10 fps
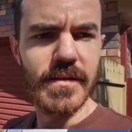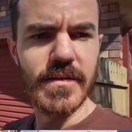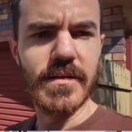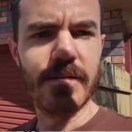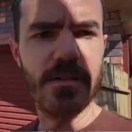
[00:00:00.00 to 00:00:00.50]

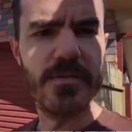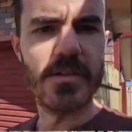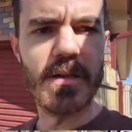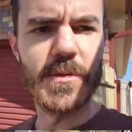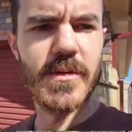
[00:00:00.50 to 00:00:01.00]
So yeah, very
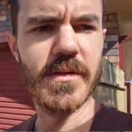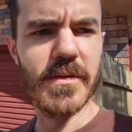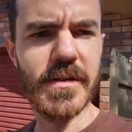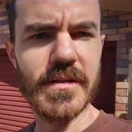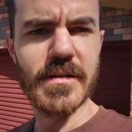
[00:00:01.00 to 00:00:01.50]
happy with it
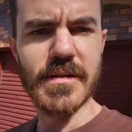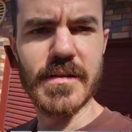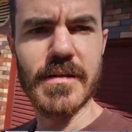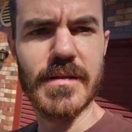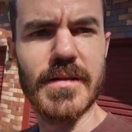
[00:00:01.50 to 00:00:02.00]
really.
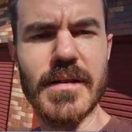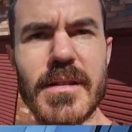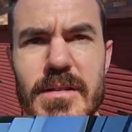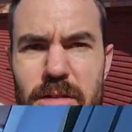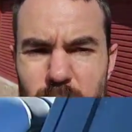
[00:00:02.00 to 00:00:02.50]

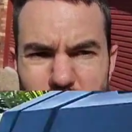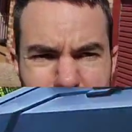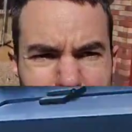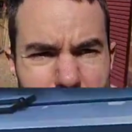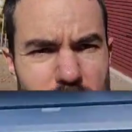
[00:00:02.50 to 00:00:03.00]
It's got the
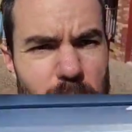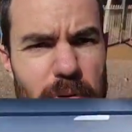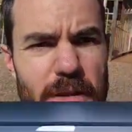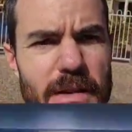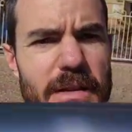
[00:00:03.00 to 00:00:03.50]
racks on the top
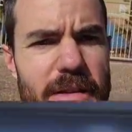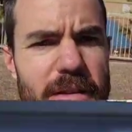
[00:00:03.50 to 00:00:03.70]
there.